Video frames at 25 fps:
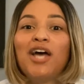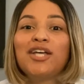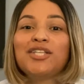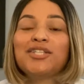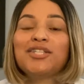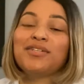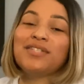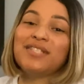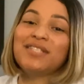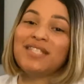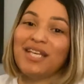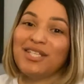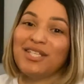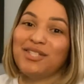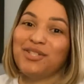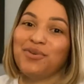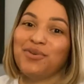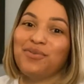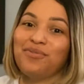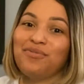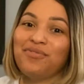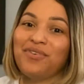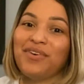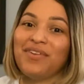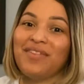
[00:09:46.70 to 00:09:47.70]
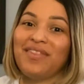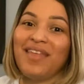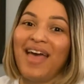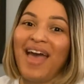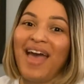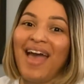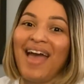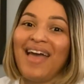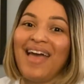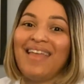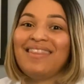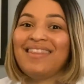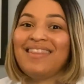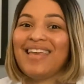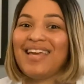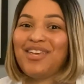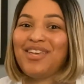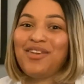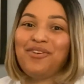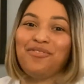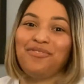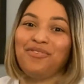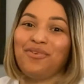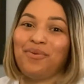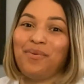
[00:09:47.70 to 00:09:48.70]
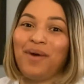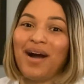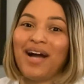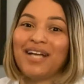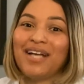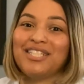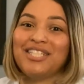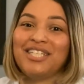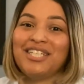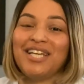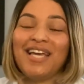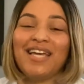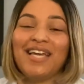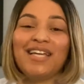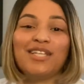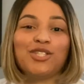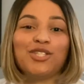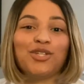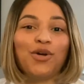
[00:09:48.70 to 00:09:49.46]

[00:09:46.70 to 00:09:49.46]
So stay tuned for that. Thank you for watching.